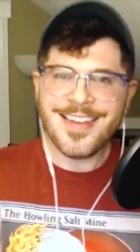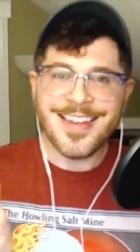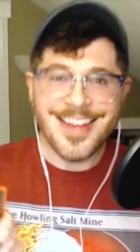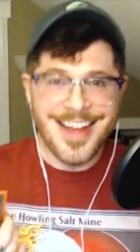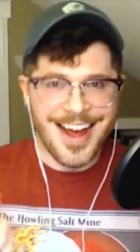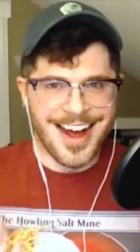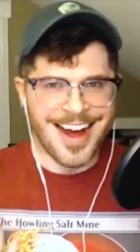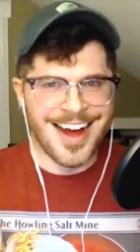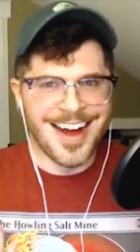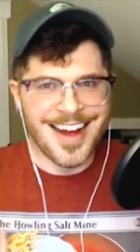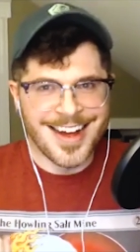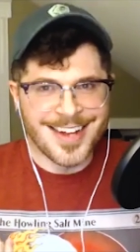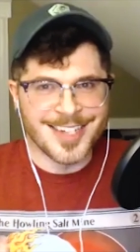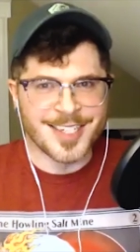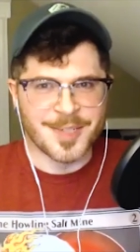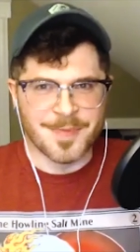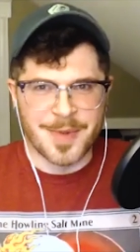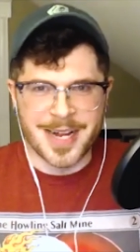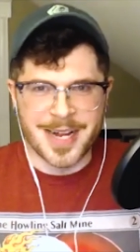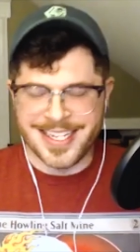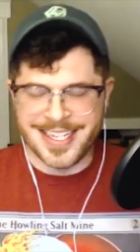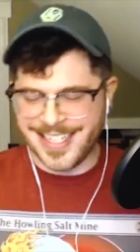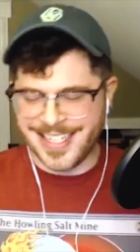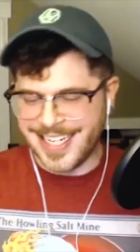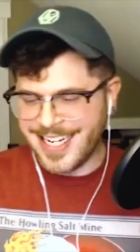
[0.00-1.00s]
Haha,
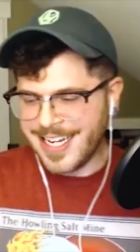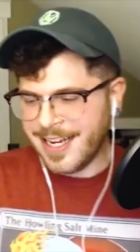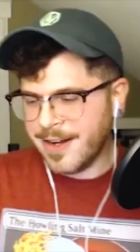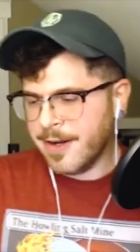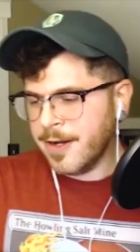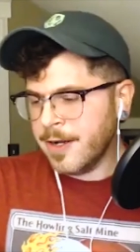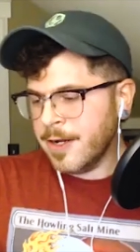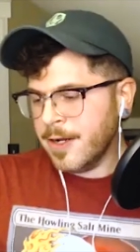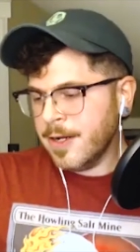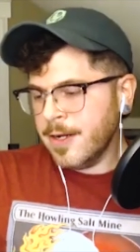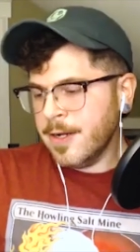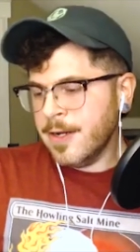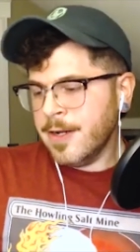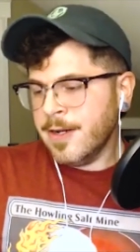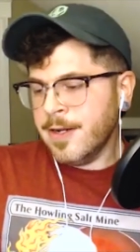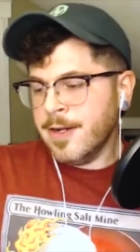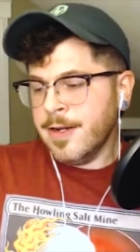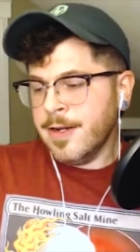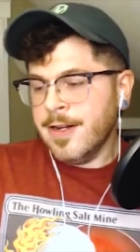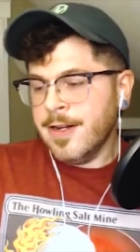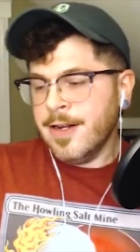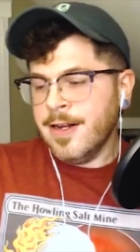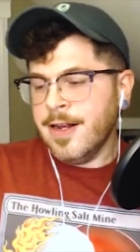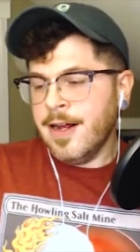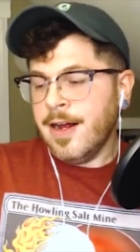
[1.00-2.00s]
spicy.
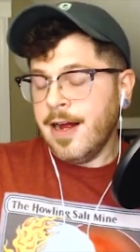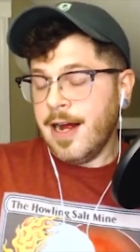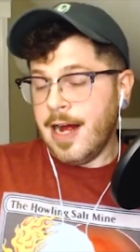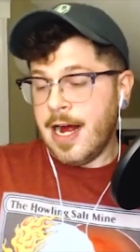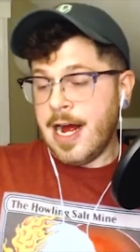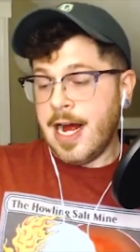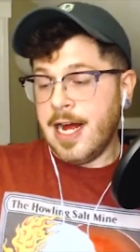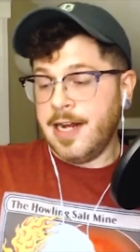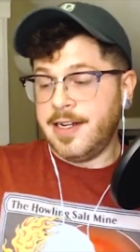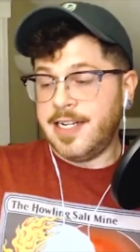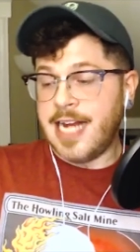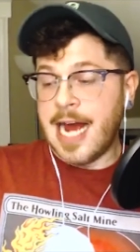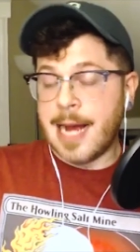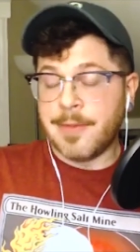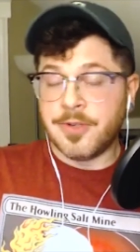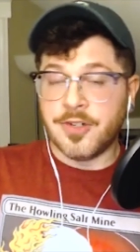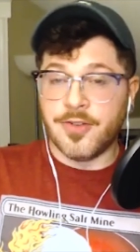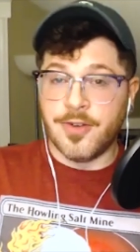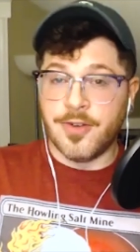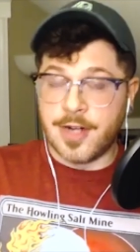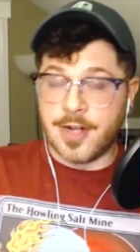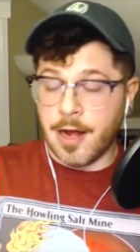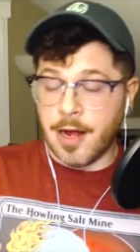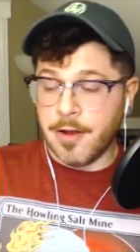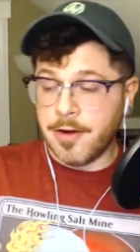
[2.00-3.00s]
Taps
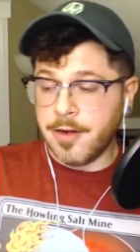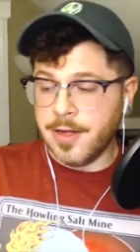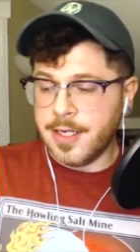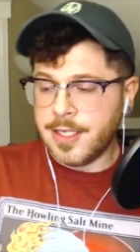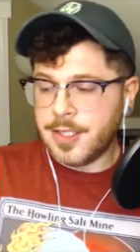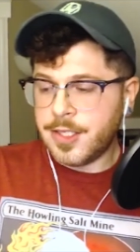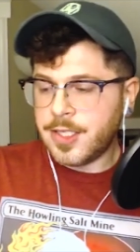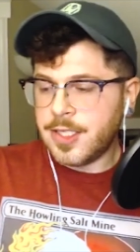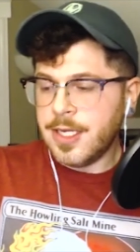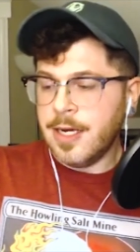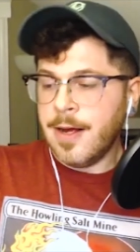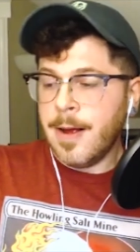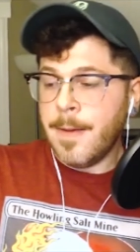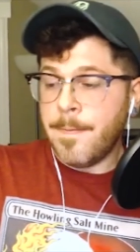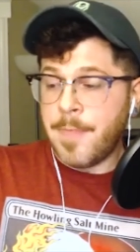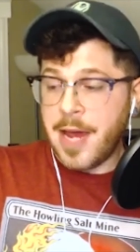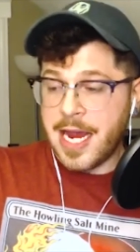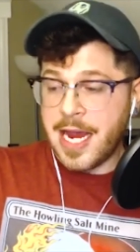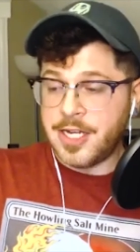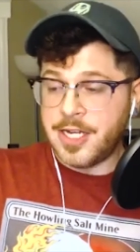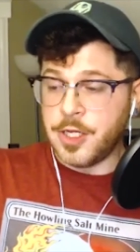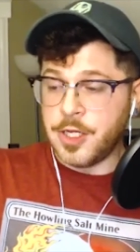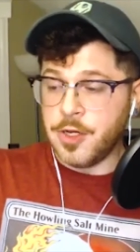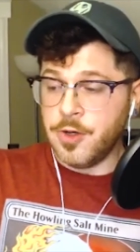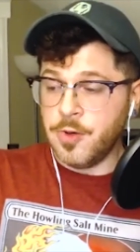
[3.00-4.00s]
for a colorless,
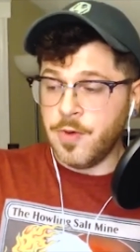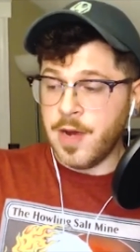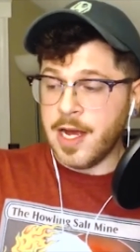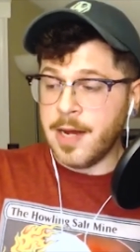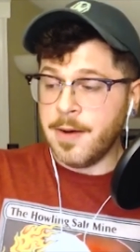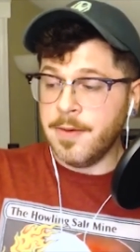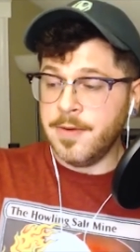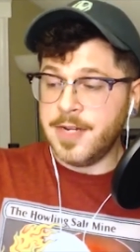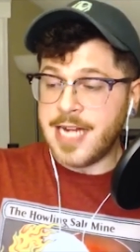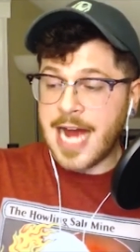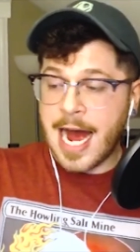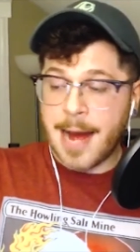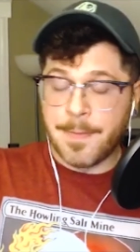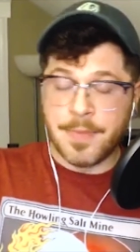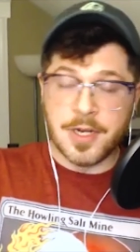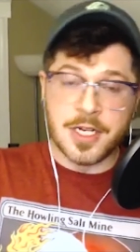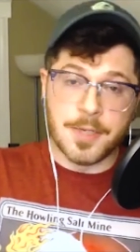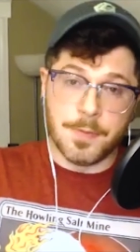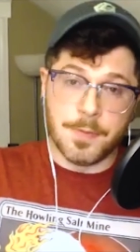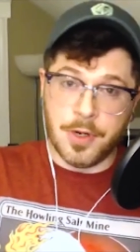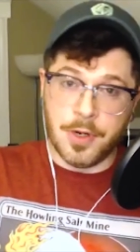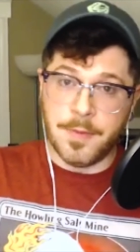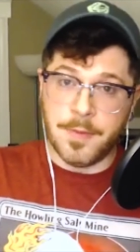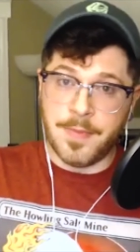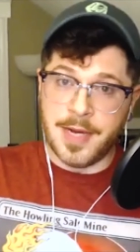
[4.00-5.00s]
pay 2, and tap it to
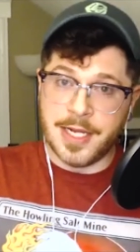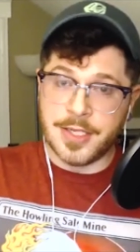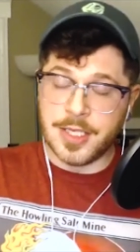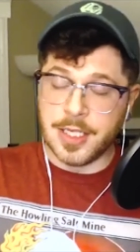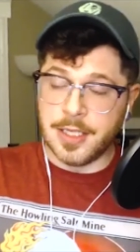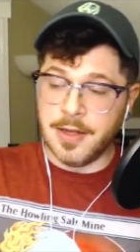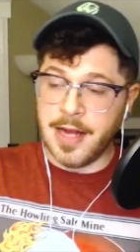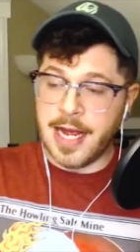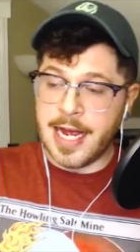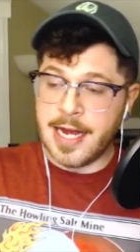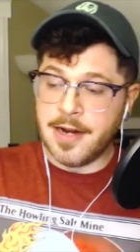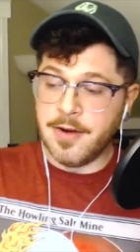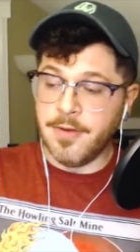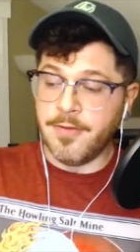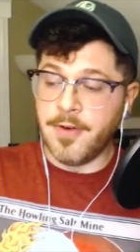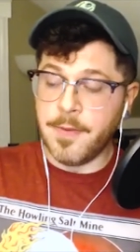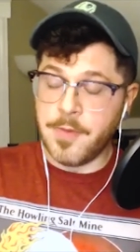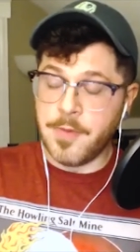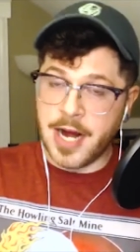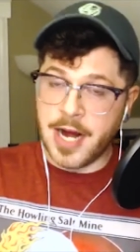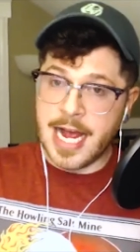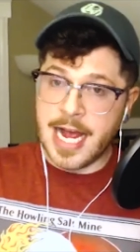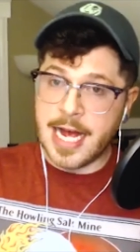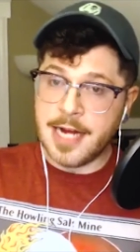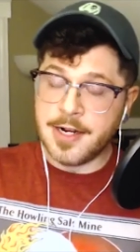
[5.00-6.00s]
put a basic land from
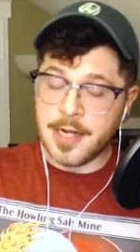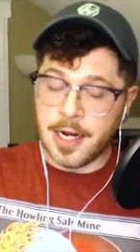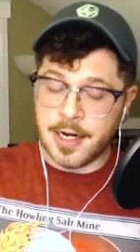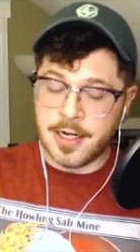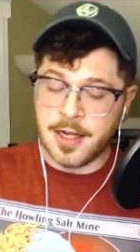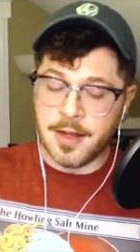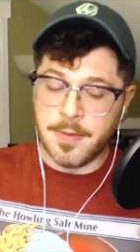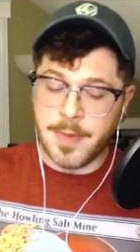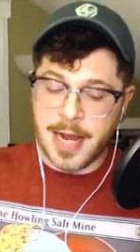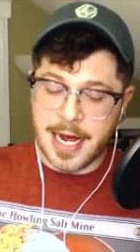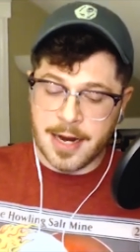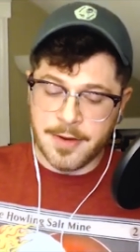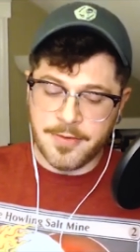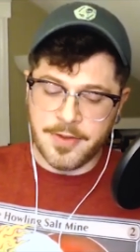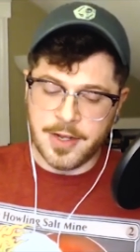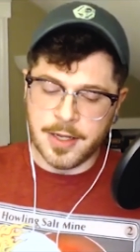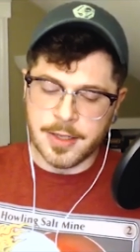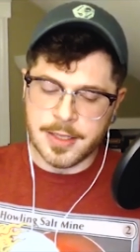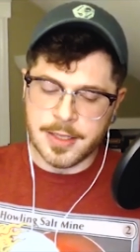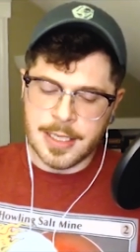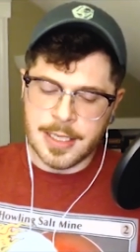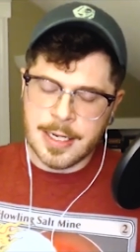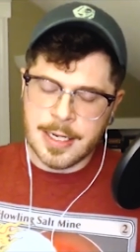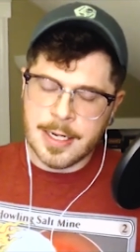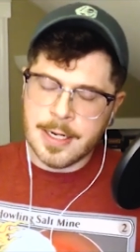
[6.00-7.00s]
your hand onto the
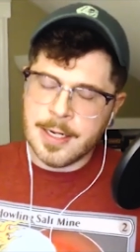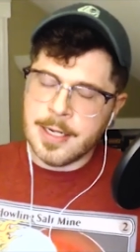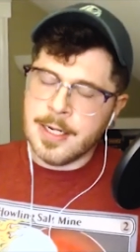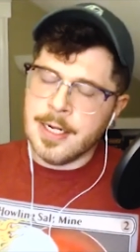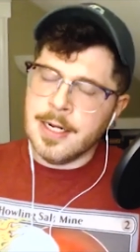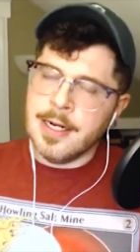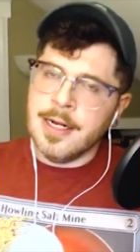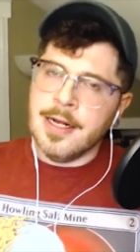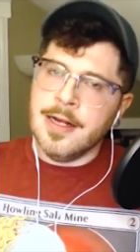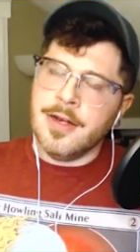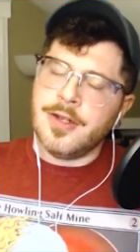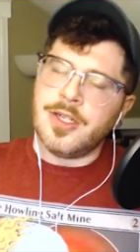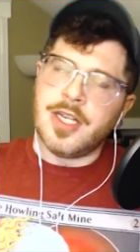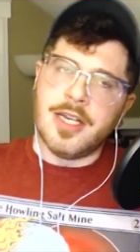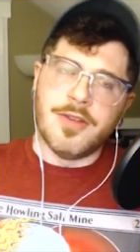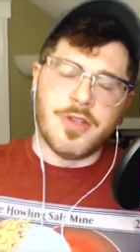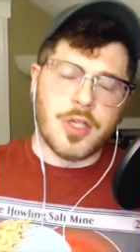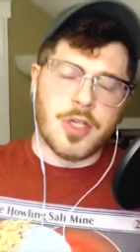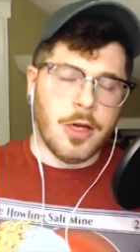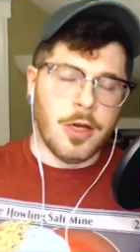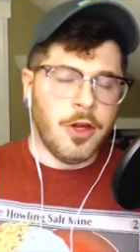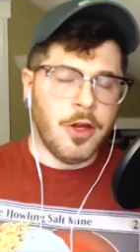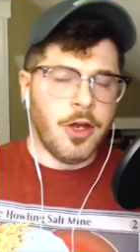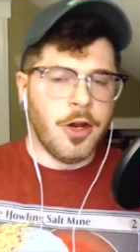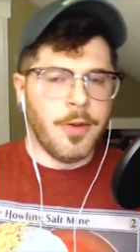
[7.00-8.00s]
battlefield. Gives
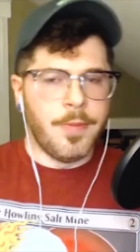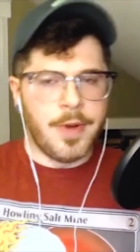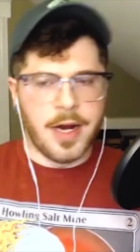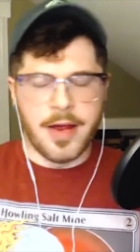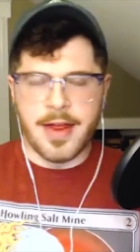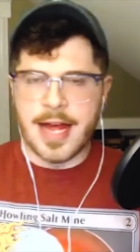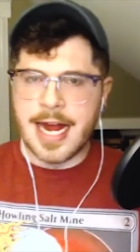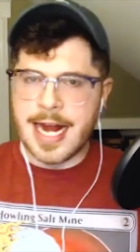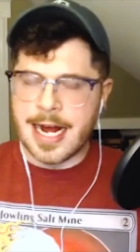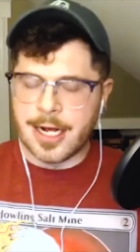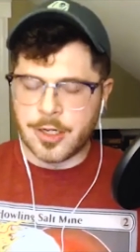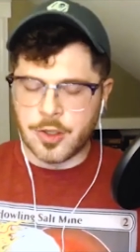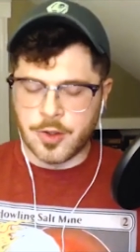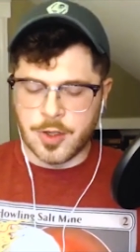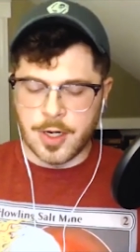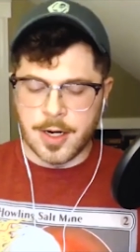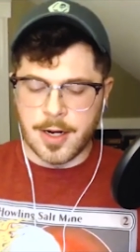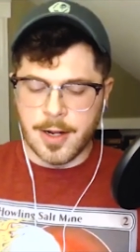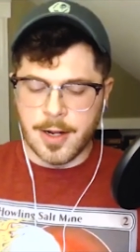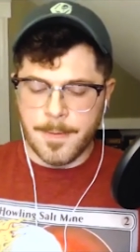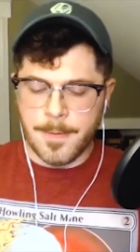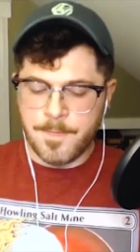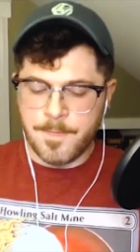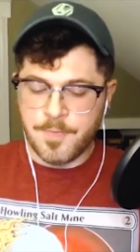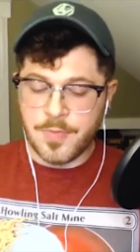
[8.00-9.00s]
you a little bit of that extra
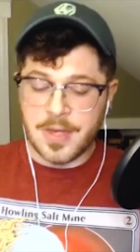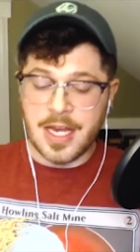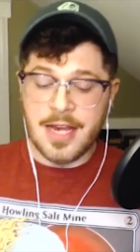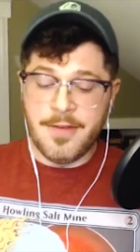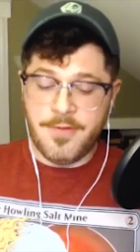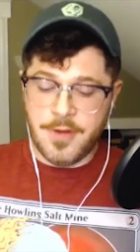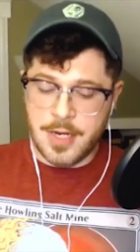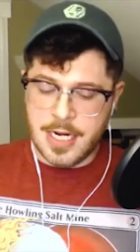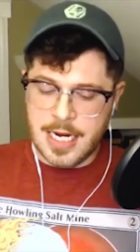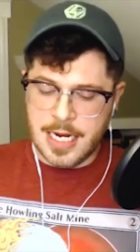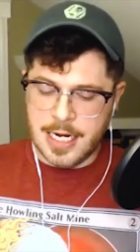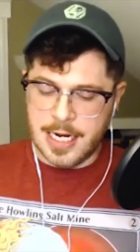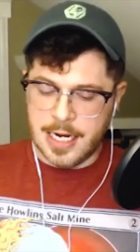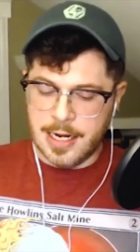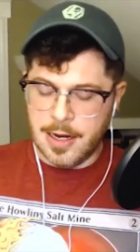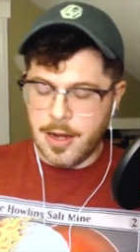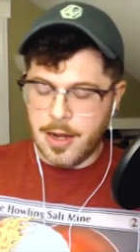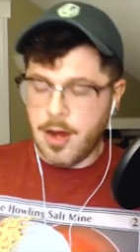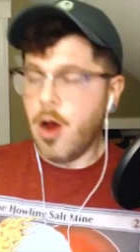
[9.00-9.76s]
if you need it.